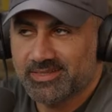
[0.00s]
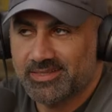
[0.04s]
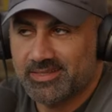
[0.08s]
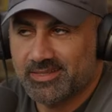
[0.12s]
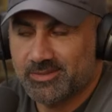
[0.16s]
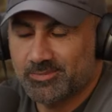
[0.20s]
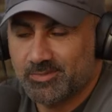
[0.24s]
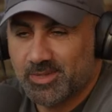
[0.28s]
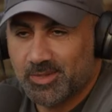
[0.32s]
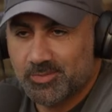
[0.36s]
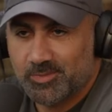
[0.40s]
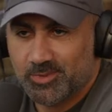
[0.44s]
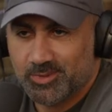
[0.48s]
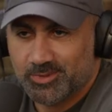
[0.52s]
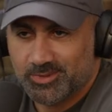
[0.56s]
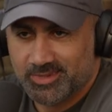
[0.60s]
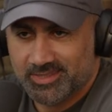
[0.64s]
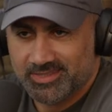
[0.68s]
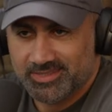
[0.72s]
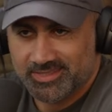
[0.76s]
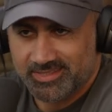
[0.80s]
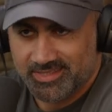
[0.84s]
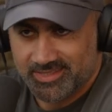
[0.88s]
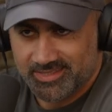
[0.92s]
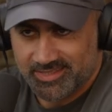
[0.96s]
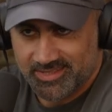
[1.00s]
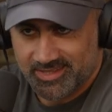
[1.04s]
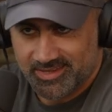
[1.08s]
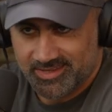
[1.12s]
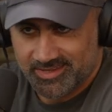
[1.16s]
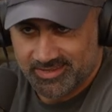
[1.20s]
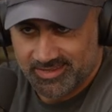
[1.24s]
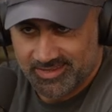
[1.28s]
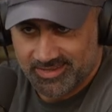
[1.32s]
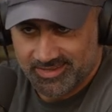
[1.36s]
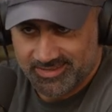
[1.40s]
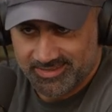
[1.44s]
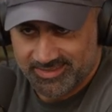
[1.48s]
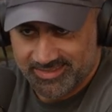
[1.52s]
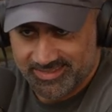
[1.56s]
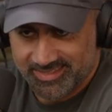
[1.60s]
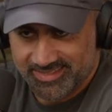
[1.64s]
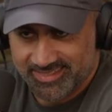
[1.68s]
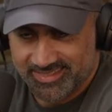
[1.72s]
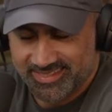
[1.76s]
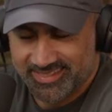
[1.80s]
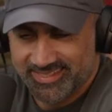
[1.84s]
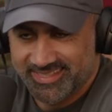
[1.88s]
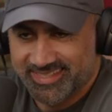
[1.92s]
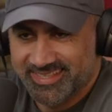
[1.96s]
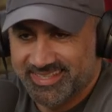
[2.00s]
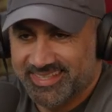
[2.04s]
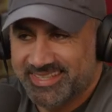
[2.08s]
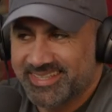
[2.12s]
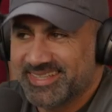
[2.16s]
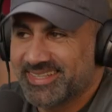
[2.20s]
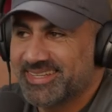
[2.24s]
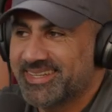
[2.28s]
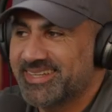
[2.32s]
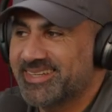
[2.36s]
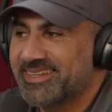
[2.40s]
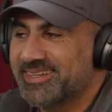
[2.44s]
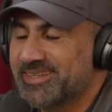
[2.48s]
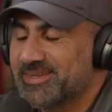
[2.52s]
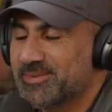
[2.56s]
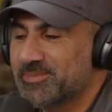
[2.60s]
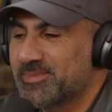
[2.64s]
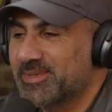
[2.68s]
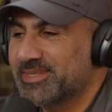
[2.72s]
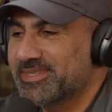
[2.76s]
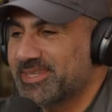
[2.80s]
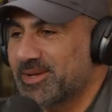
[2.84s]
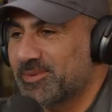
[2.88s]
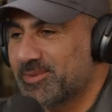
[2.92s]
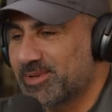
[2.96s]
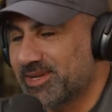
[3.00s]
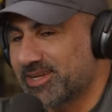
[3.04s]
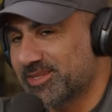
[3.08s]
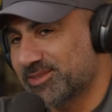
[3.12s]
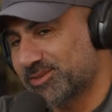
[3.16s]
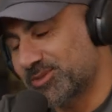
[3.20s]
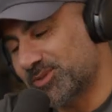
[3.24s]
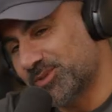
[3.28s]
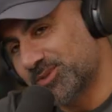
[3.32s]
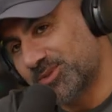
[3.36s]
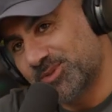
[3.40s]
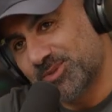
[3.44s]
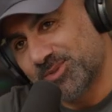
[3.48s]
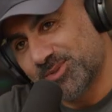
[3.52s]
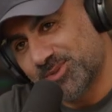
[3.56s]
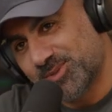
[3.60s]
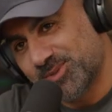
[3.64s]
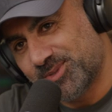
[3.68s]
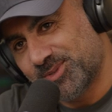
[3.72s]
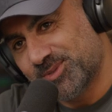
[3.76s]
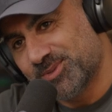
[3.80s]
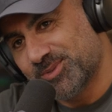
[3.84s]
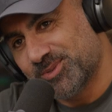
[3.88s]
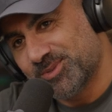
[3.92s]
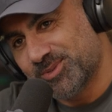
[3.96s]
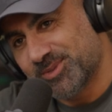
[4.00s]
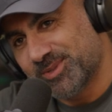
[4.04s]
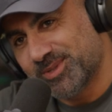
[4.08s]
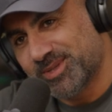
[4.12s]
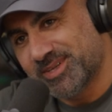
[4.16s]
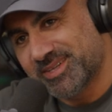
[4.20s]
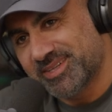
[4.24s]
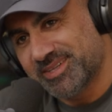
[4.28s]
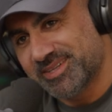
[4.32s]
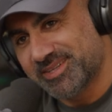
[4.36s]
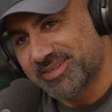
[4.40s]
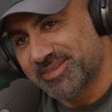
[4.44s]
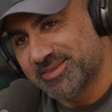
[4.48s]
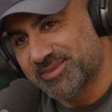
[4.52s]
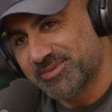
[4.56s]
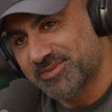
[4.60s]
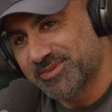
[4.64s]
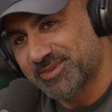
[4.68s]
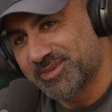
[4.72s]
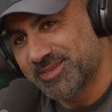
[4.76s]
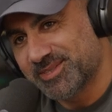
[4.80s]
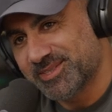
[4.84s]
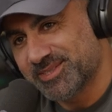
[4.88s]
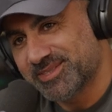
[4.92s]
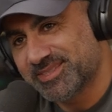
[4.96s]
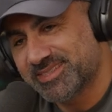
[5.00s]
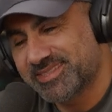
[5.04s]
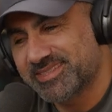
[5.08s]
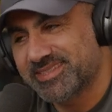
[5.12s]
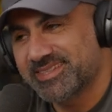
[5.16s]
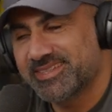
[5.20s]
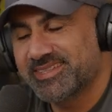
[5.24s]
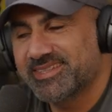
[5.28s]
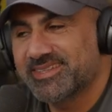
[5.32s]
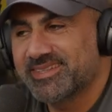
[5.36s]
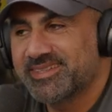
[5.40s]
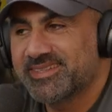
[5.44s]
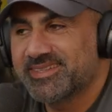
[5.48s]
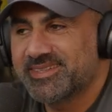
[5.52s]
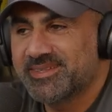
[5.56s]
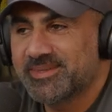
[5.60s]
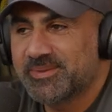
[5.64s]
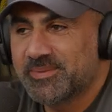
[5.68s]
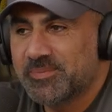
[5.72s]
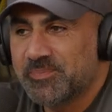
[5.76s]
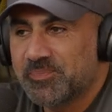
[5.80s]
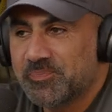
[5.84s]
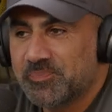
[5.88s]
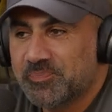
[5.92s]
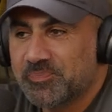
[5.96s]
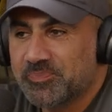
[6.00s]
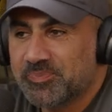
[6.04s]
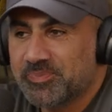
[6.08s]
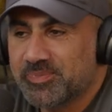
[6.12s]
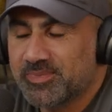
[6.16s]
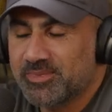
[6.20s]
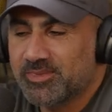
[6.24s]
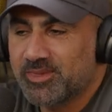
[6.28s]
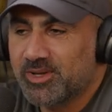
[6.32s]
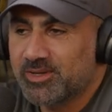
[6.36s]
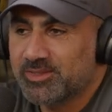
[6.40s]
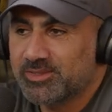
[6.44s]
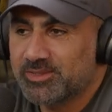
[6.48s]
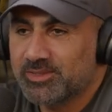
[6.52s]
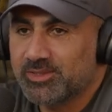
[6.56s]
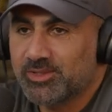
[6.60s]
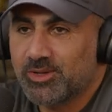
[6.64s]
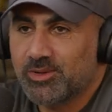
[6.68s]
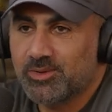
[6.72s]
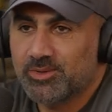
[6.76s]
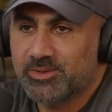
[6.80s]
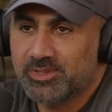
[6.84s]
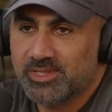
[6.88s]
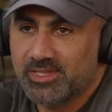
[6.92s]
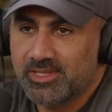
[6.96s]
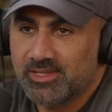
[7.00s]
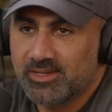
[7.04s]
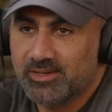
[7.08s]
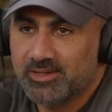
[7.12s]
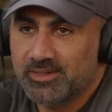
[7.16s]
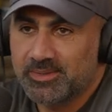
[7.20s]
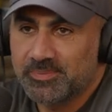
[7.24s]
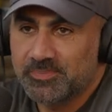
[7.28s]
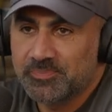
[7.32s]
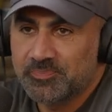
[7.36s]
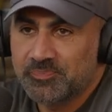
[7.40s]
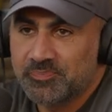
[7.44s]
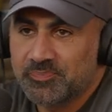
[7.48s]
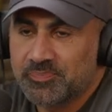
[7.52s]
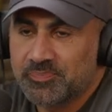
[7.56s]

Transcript: start my podcast just like that mm-hmm. uh, but i want to introduce you uh, first um, dr Houriya